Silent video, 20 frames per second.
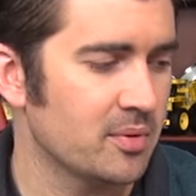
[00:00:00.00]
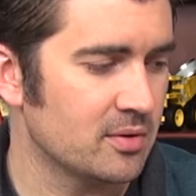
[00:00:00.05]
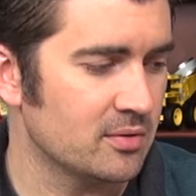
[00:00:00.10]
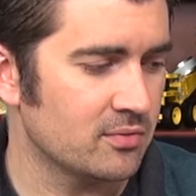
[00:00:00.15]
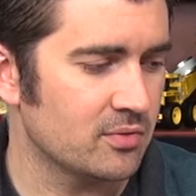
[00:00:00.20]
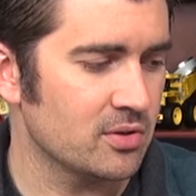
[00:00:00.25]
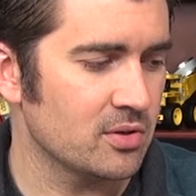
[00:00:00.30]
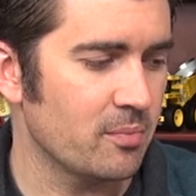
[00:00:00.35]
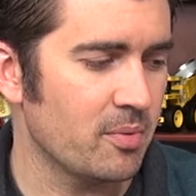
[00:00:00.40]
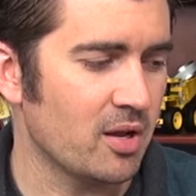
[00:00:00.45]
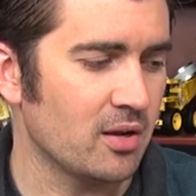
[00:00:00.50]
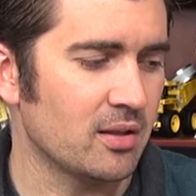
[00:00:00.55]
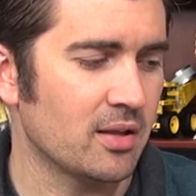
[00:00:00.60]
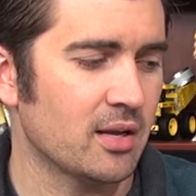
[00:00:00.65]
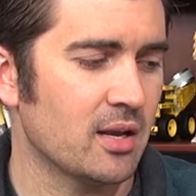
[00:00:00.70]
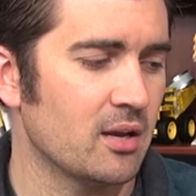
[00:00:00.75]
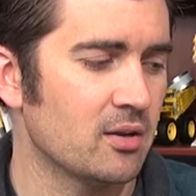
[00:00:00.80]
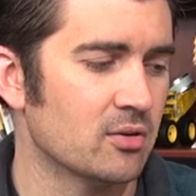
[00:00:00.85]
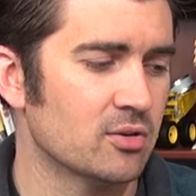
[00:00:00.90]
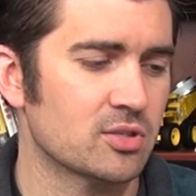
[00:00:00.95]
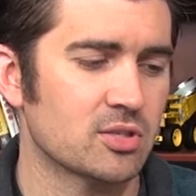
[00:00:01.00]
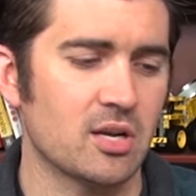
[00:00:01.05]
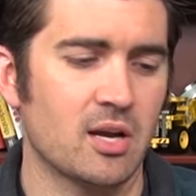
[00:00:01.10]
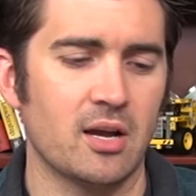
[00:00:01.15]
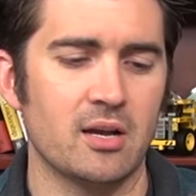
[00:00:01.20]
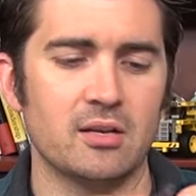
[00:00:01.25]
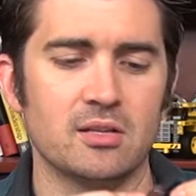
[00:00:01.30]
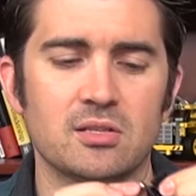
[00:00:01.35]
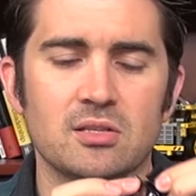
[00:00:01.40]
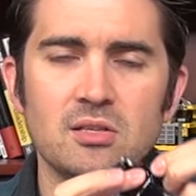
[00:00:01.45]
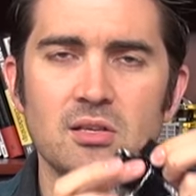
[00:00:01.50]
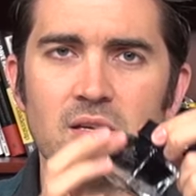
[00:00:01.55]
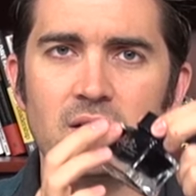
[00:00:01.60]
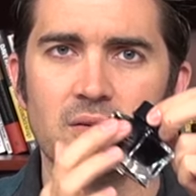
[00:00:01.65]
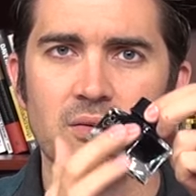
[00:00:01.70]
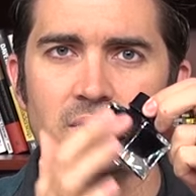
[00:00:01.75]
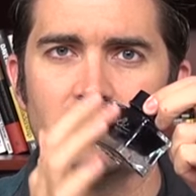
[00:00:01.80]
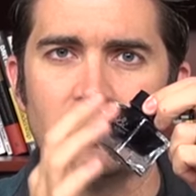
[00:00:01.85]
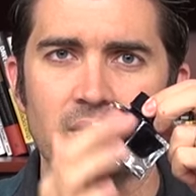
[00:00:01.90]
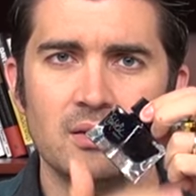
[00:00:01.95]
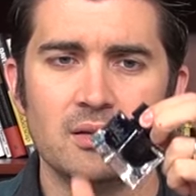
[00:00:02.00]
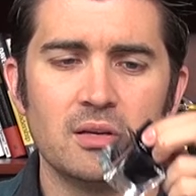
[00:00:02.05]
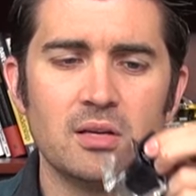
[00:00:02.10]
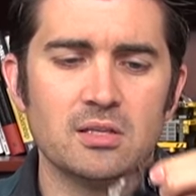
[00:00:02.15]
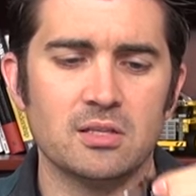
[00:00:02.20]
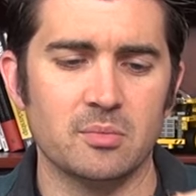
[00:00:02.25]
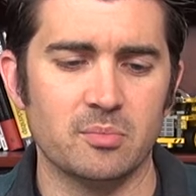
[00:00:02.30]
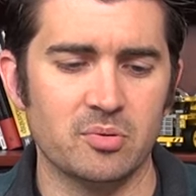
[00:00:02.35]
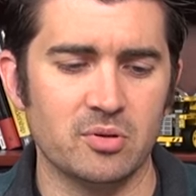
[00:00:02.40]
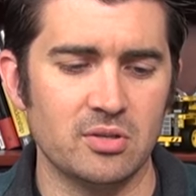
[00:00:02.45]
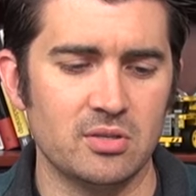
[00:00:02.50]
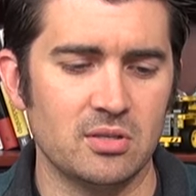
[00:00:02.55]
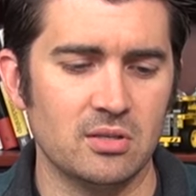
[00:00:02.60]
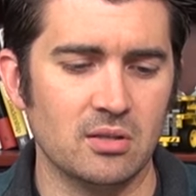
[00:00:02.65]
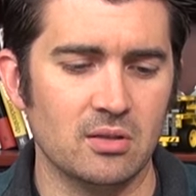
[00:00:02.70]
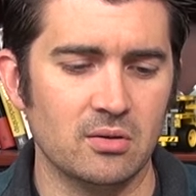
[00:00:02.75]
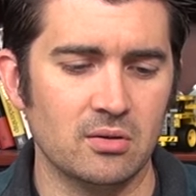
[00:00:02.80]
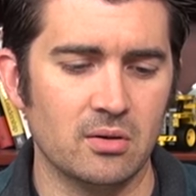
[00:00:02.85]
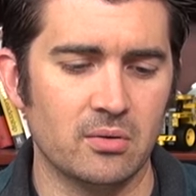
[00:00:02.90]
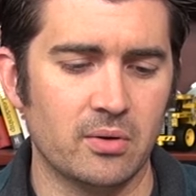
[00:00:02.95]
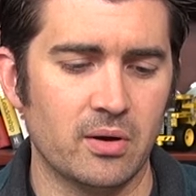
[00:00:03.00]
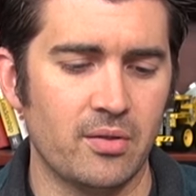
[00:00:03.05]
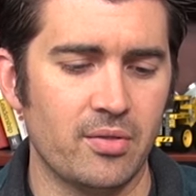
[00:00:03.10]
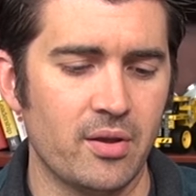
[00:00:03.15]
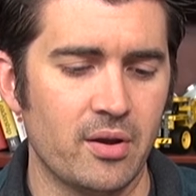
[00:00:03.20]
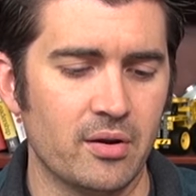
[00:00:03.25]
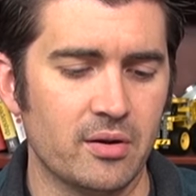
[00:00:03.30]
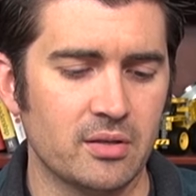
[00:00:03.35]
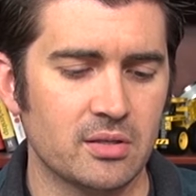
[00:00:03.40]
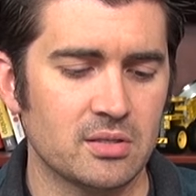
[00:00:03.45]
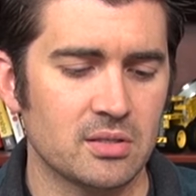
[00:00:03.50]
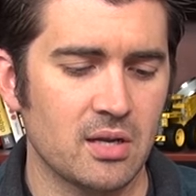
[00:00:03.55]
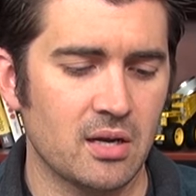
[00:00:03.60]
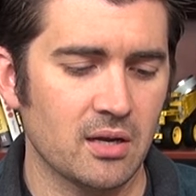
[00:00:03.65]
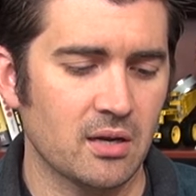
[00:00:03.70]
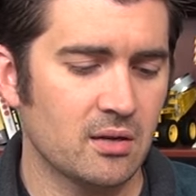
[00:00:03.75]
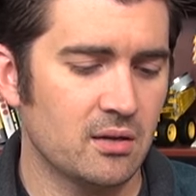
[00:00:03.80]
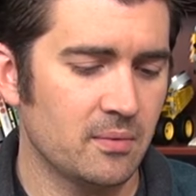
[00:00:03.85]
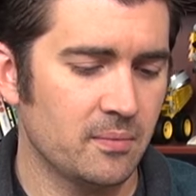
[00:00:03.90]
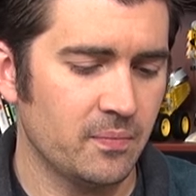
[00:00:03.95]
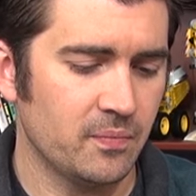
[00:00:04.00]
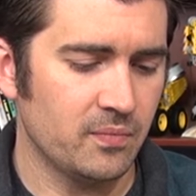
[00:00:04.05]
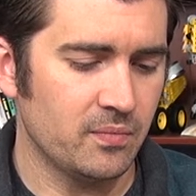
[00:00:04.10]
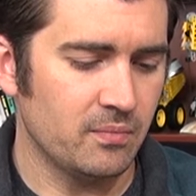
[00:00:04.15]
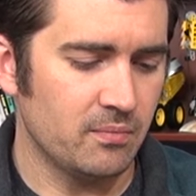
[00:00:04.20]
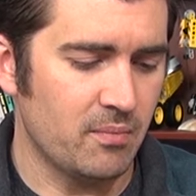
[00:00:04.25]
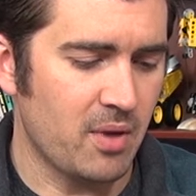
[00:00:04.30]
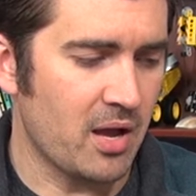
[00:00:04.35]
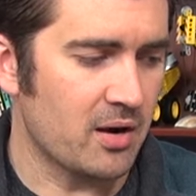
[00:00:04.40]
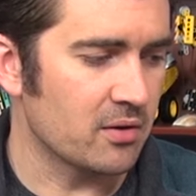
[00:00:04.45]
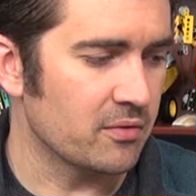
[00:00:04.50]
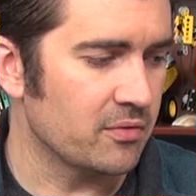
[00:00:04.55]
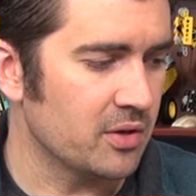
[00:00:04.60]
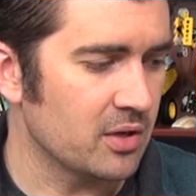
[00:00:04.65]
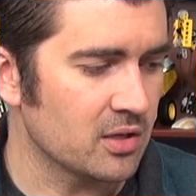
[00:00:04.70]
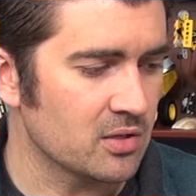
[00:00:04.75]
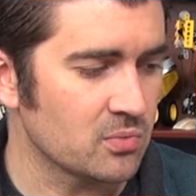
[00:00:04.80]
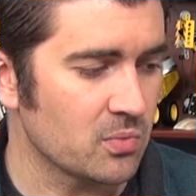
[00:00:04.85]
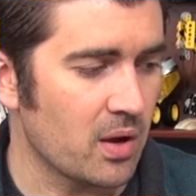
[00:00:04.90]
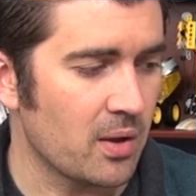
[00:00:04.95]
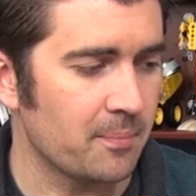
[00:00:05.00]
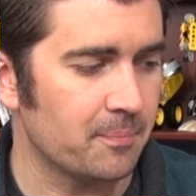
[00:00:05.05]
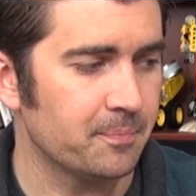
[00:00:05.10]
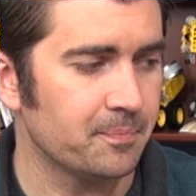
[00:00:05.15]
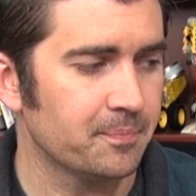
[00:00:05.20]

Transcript: But for a bottle like Edelstein, it's, you know, it's a printed logo on there and it's not going to matter if it gets wet.